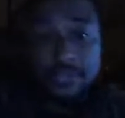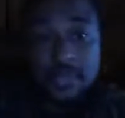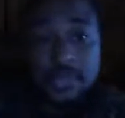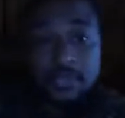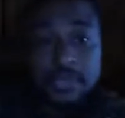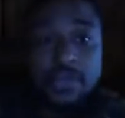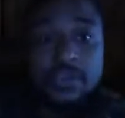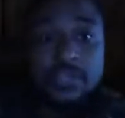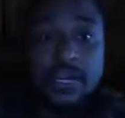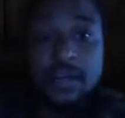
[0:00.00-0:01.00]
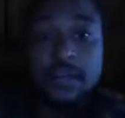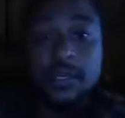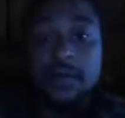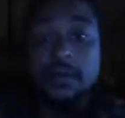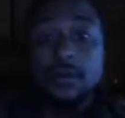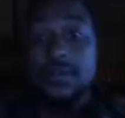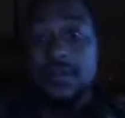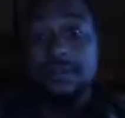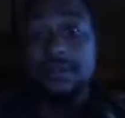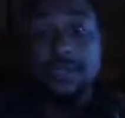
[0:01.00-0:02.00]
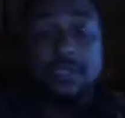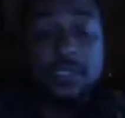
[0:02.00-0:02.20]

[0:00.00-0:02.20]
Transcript: That's why you purge out all that old leaven.